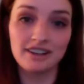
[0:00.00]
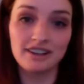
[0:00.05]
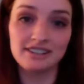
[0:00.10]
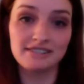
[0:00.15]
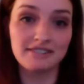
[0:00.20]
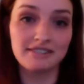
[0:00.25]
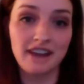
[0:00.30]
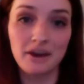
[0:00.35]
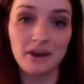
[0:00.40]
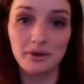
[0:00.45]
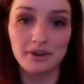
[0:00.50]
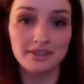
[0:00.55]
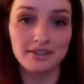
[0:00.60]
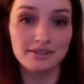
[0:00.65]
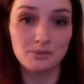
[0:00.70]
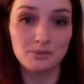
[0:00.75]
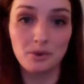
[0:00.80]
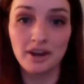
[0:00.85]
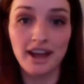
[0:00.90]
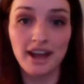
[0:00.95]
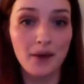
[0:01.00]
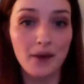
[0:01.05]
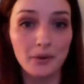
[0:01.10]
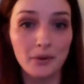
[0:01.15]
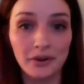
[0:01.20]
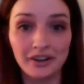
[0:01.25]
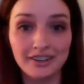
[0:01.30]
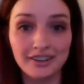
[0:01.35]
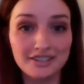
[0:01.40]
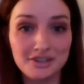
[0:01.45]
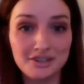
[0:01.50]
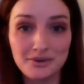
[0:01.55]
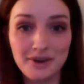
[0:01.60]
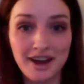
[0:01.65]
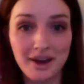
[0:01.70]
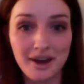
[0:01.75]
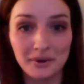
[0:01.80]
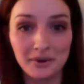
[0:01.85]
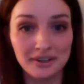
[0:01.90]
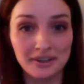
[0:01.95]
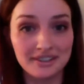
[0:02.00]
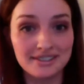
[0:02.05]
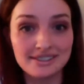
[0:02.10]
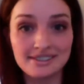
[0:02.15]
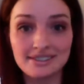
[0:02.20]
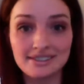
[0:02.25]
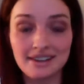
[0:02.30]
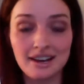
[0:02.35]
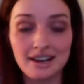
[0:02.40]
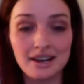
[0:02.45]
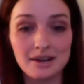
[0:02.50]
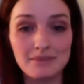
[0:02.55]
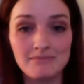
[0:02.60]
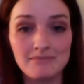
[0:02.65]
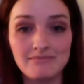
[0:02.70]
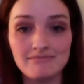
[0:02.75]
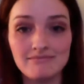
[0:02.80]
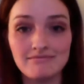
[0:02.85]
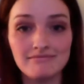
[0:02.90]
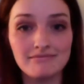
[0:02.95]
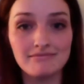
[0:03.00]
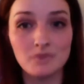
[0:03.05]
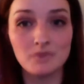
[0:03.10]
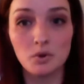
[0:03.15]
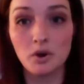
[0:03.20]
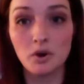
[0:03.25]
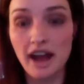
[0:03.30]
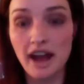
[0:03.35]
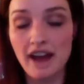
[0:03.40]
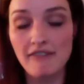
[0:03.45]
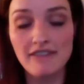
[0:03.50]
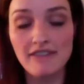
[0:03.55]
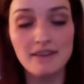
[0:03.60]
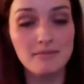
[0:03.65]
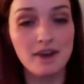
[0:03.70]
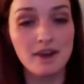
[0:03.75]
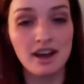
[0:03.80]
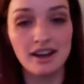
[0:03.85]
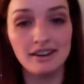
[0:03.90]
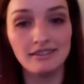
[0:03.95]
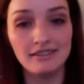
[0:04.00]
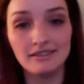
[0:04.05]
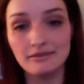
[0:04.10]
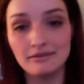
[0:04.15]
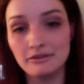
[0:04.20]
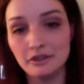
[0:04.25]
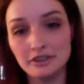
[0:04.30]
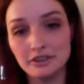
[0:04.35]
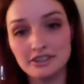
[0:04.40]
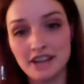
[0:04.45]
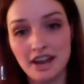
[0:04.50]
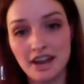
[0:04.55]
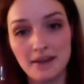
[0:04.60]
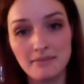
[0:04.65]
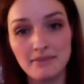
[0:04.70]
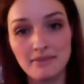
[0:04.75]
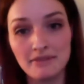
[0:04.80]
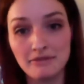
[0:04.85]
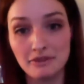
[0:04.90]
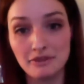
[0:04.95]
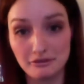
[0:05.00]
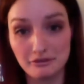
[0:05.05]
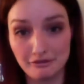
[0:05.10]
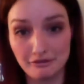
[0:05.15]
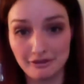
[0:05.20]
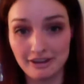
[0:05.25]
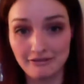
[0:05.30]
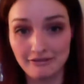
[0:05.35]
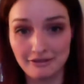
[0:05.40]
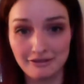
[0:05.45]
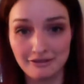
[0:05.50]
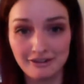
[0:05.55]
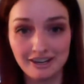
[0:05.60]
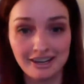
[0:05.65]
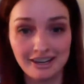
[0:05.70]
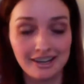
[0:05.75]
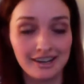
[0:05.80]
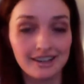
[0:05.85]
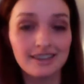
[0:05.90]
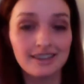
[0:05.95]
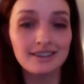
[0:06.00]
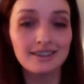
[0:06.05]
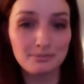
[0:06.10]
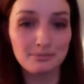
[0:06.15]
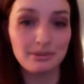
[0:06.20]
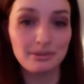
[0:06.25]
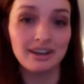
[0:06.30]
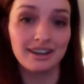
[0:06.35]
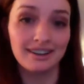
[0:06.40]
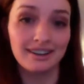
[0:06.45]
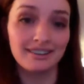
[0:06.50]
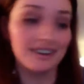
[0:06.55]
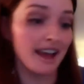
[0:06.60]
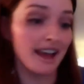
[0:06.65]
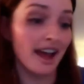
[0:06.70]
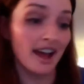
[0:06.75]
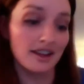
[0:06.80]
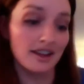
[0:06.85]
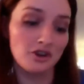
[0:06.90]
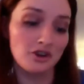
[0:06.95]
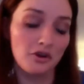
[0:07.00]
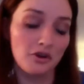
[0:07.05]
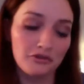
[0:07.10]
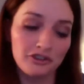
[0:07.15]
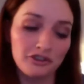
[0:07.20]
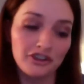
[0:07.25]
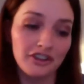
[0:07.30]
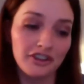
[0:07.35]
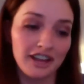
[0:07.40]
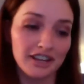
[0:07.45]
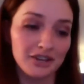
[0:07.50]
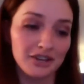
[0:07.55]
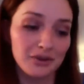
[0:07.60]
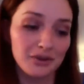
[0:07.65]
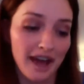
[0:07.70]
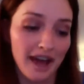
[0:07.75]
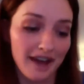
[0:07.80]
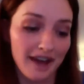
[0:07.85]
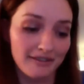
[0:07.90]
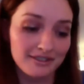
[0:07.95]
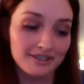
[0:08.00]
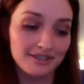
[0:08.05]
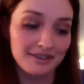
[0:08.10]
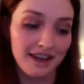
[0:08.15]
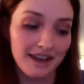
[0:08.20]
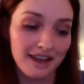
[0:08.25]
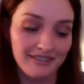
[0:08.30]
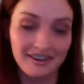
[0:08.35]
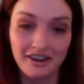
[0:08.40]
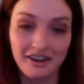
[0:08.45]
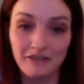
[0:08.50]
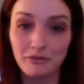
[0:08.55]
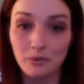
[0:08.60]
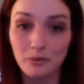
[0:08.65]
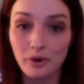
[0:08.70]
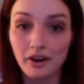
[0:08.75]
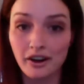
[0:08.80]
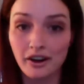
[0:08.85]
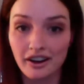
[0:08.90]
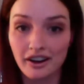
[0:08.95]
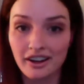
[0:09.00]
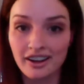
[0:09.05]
of hours, one hour, two hours, um, or have them on full time if you if you need it. But yeah, don't feel like you have to have enough work